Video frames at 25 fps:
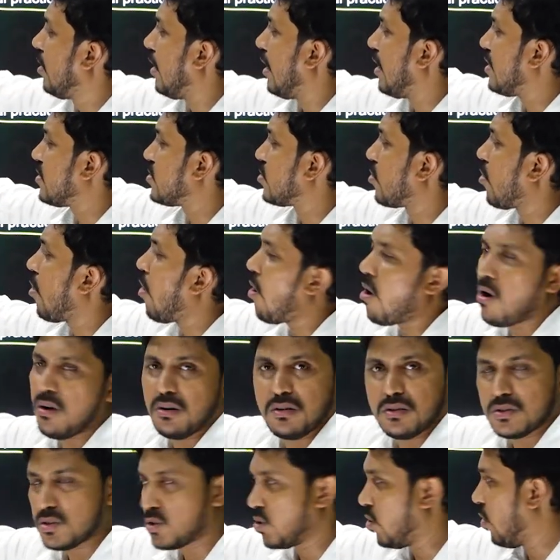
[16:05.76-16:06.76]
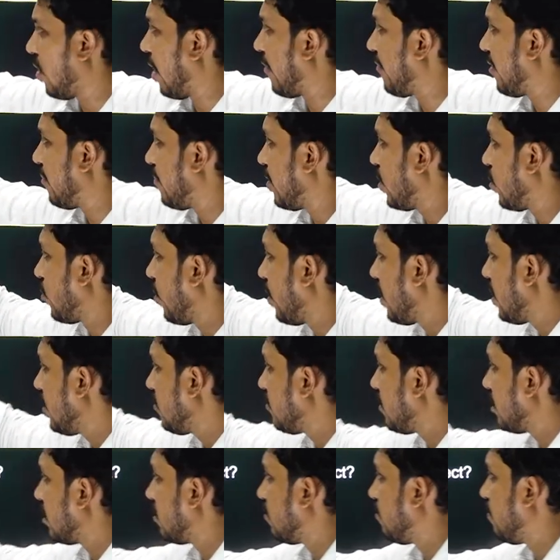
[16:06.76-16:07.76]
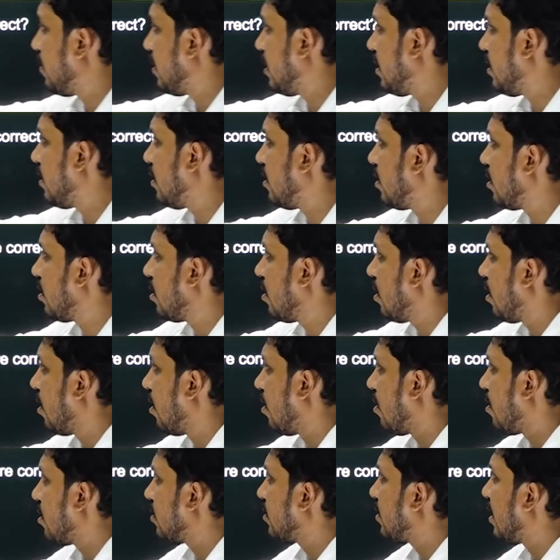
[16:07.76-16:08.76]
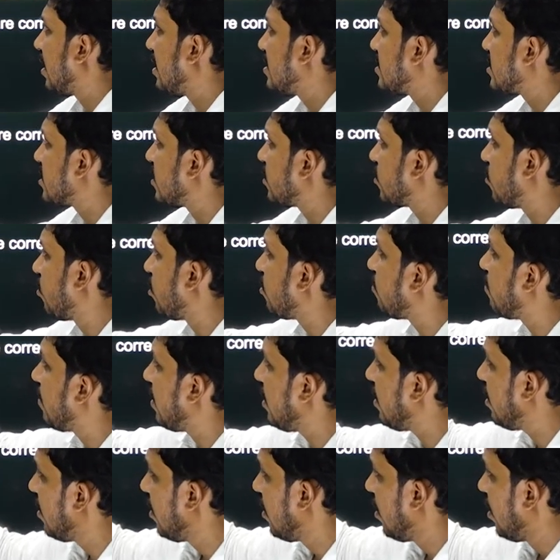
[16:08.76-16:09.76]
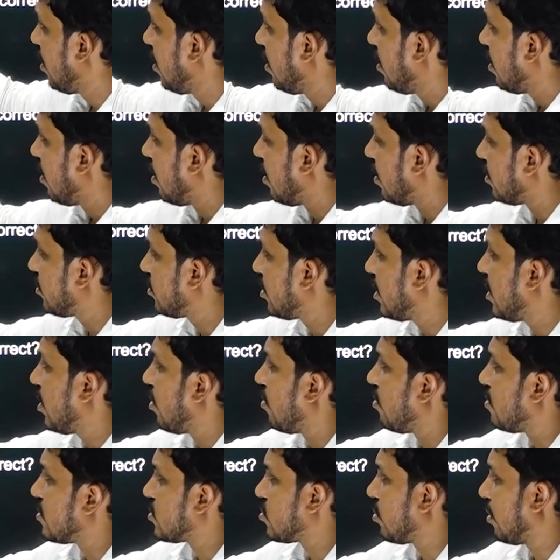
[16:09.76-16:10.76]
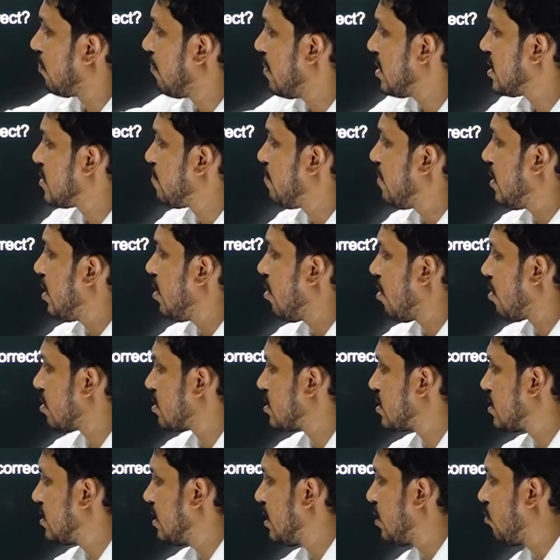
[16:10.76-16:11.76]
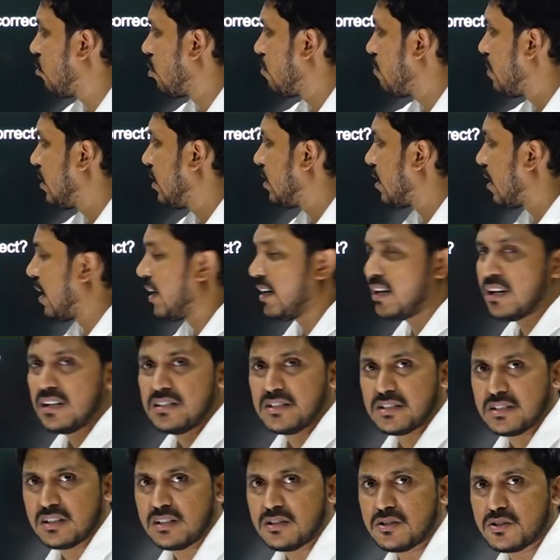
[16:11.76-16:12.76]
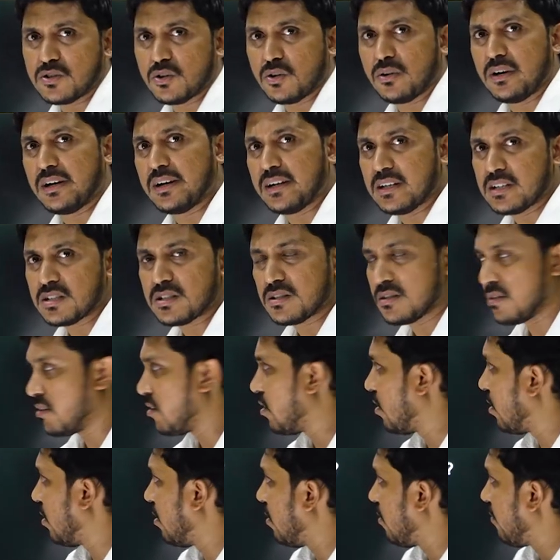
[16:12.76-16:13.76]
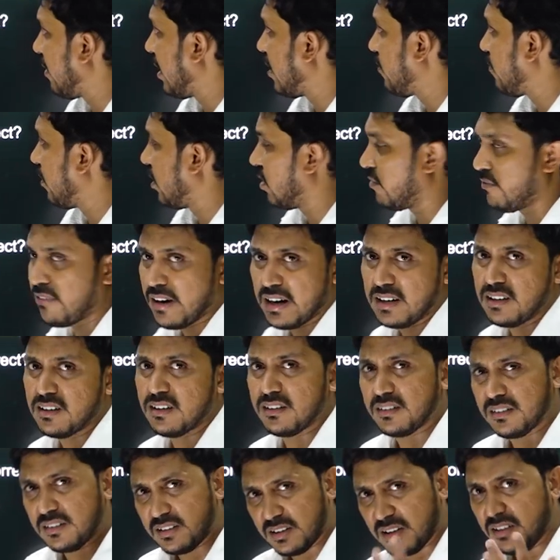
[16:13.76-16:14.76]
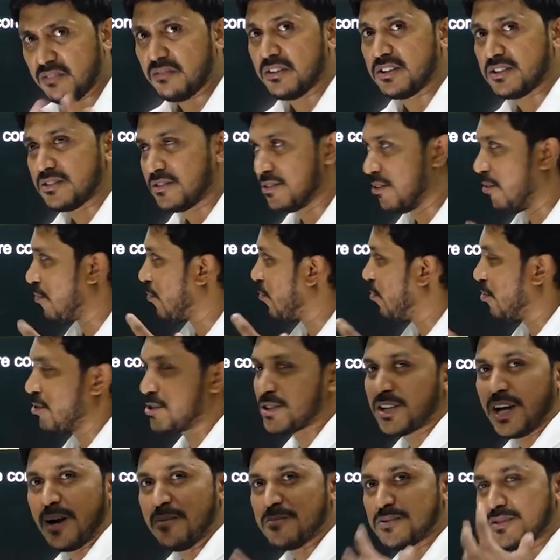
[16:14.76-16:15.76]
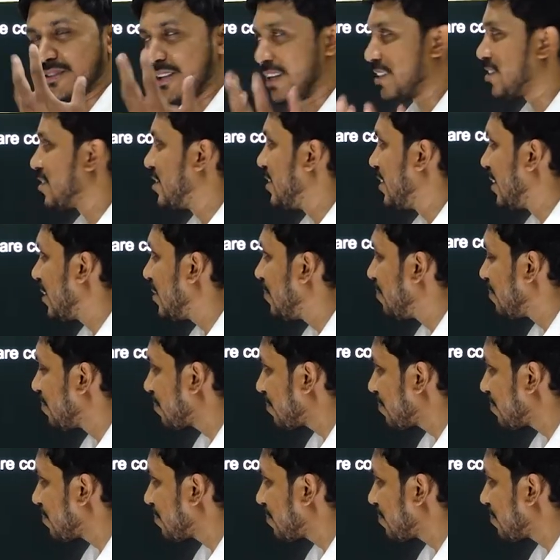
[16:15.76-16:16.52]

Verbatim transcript: as wrong so i will be going with b here or the answer could be uh, 3 also it means b or c could be the right answer so let us uh, wait for the final key which of course comes next year